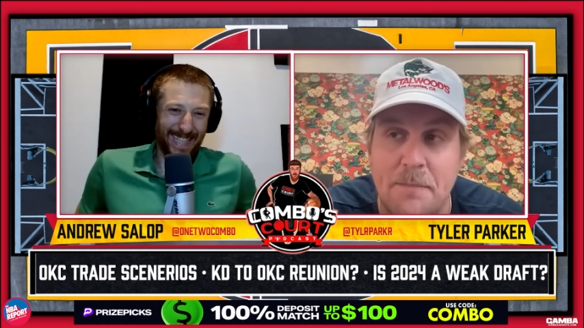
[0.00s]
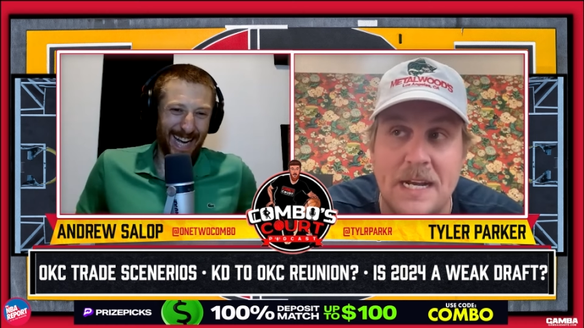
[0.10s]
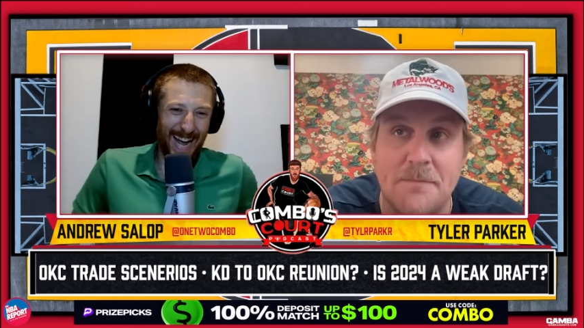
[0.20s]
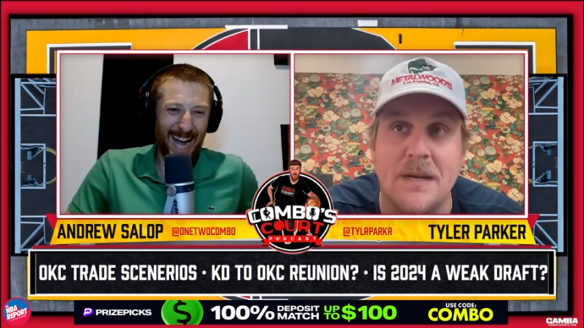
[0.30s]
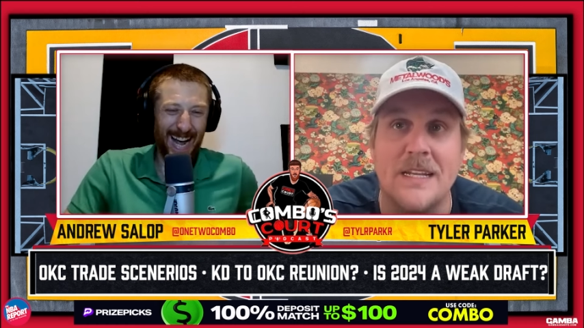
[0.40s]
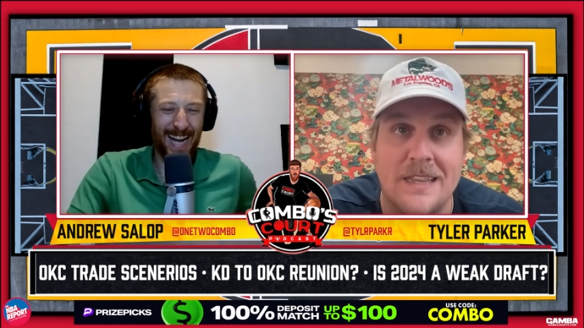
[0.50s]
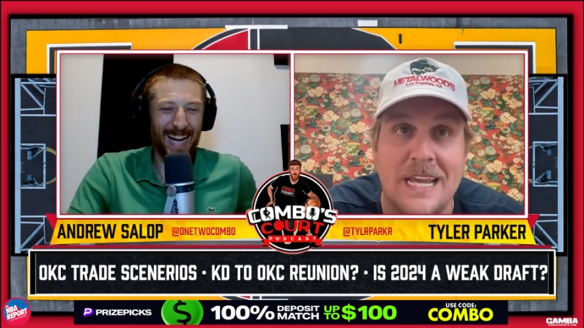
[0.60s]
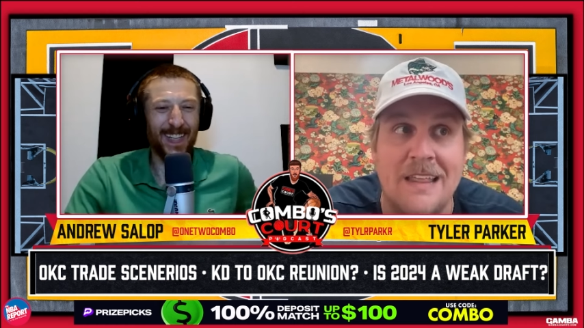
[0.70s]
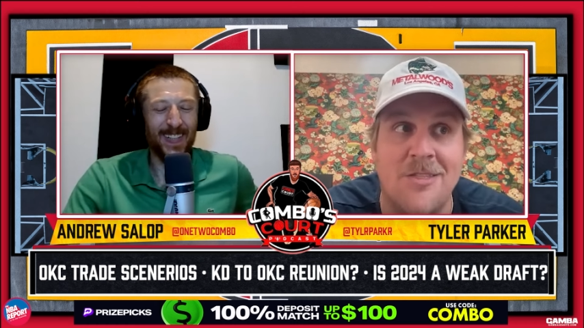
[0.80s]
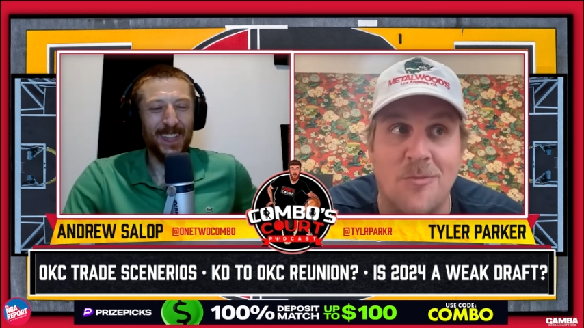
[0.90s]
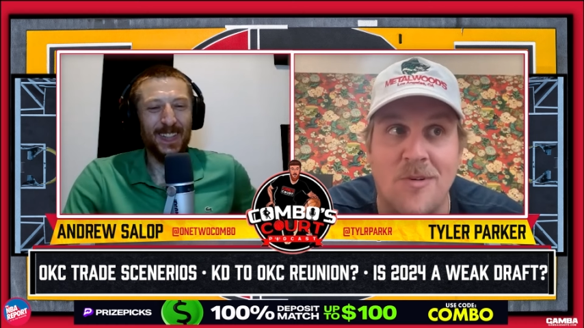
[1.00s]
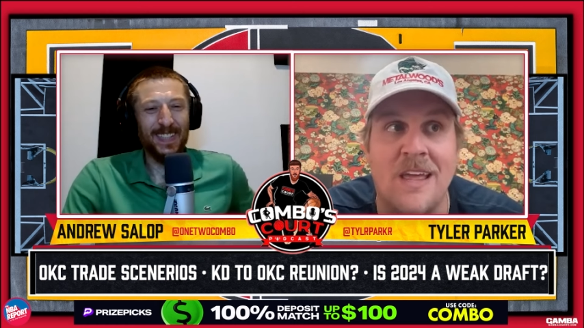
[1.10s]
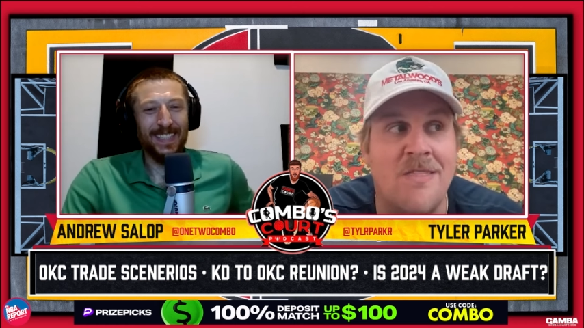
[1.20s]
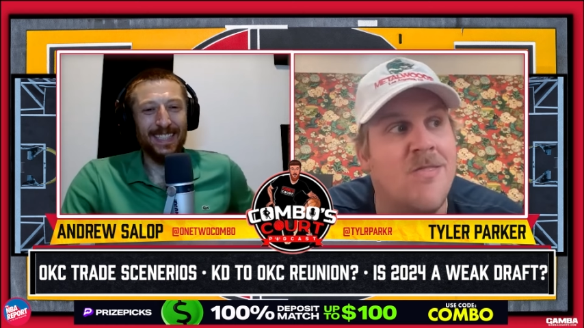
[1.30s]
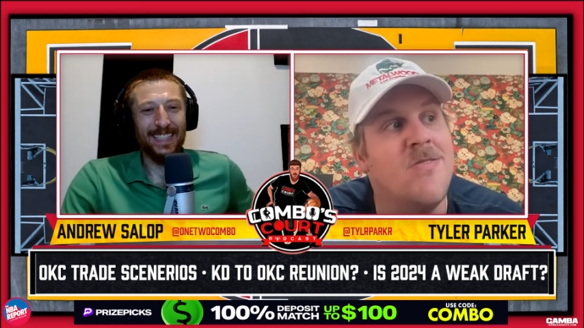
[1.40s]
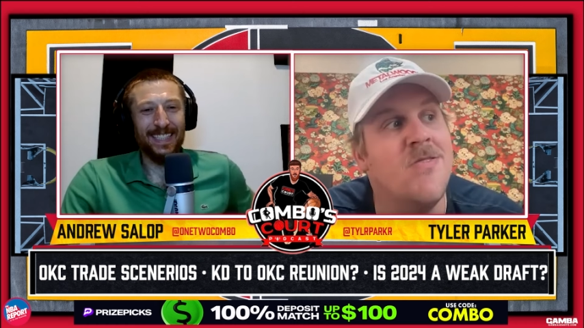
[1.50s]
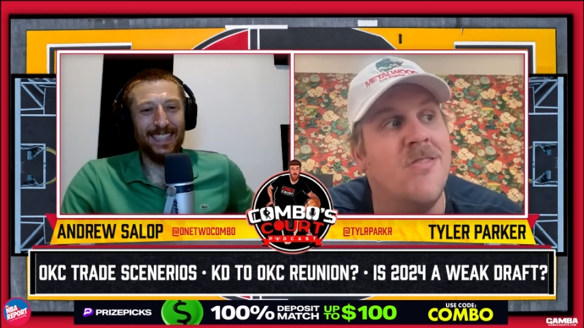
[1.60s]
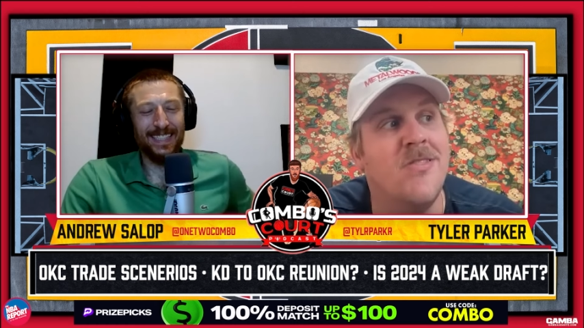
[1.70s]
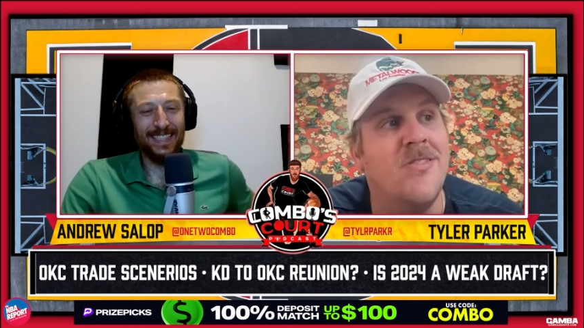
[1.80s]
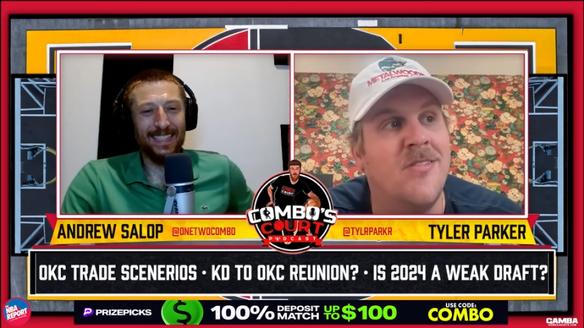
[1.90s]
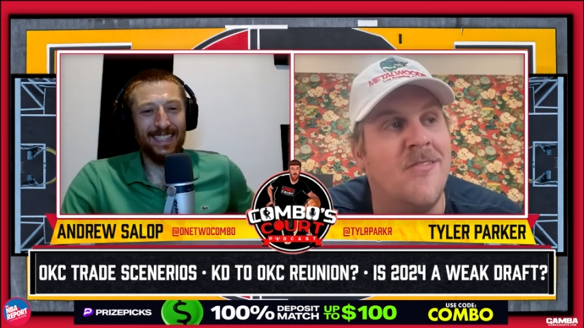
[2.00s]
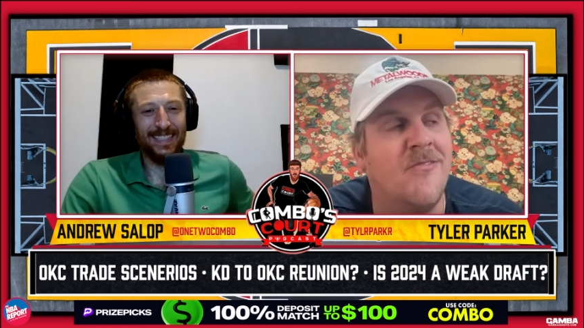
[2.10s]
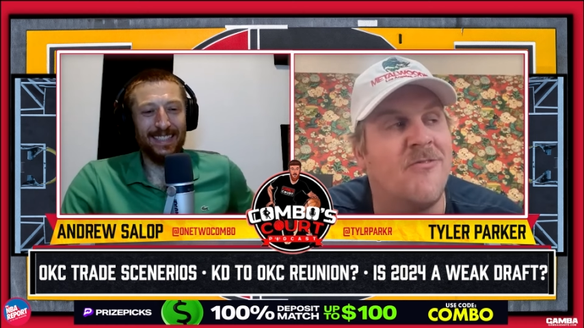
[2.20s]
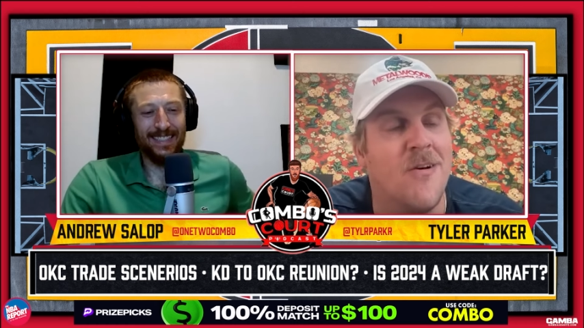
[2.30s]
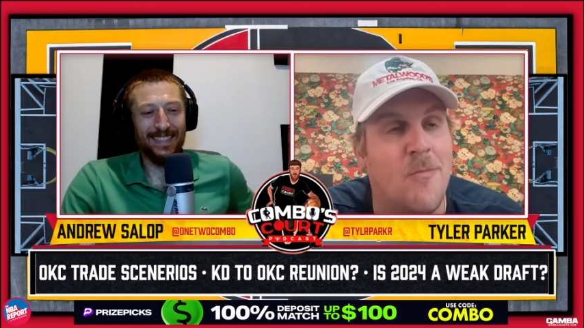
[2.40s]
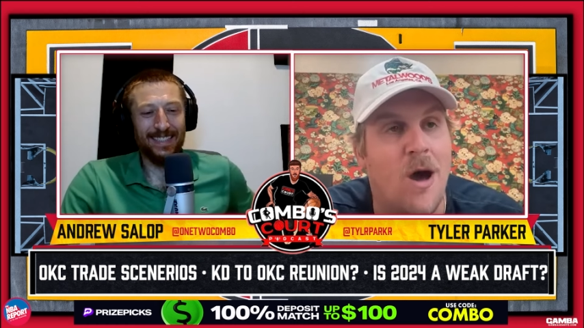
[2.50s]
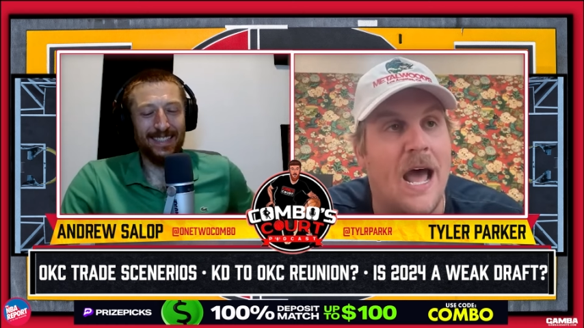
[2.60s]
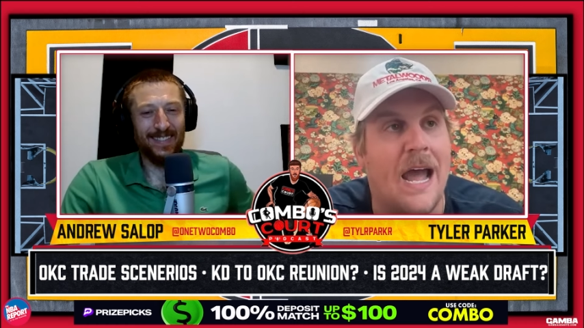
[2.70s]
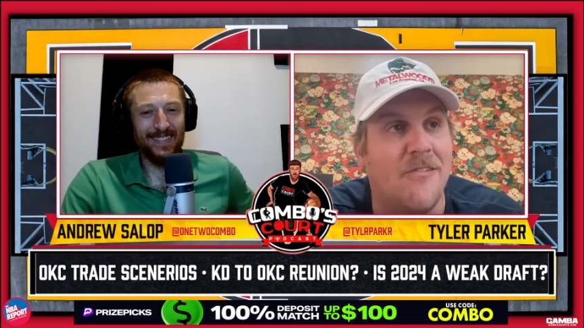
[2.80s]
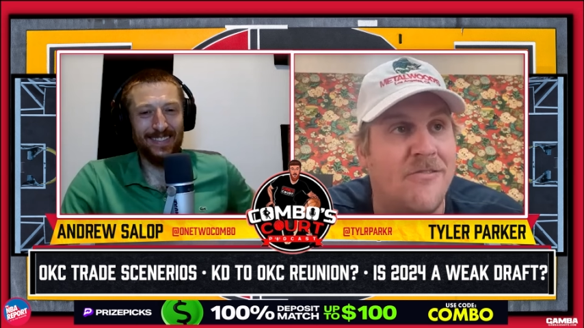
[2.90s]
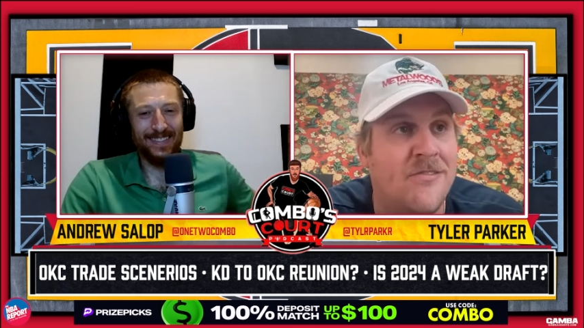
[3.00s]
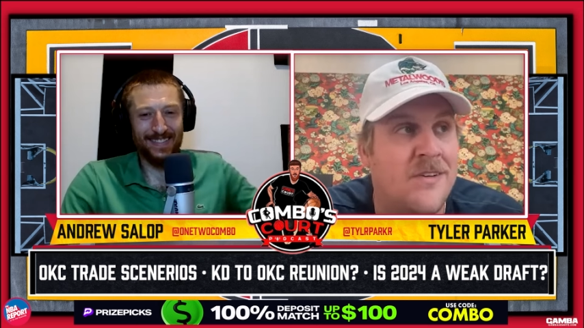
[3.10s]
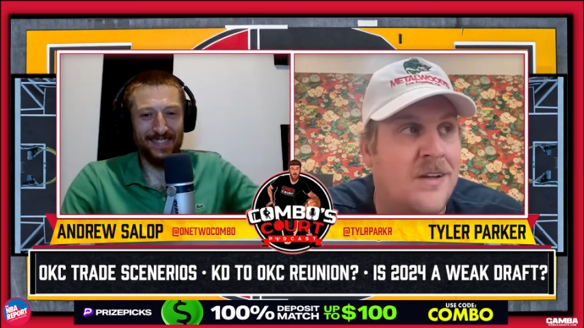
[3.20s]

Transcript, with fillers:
Speaker 1: But it, but in the in from what I've